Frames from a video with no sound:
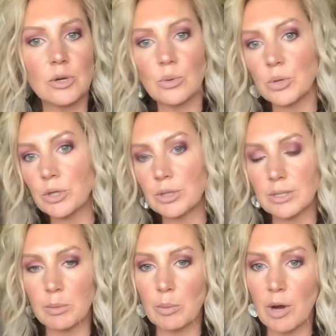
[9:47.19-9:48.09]
or you can send
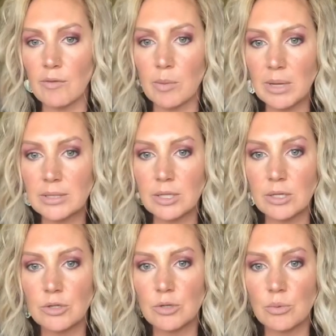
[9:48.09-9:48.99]
me a private
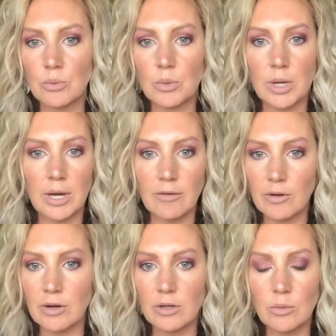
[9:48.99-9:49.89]
message,
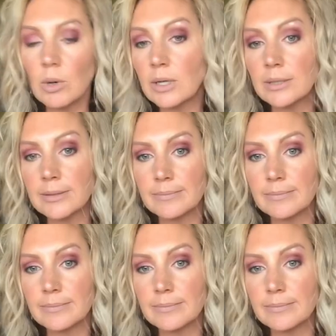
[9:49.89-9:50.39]
whatever you want.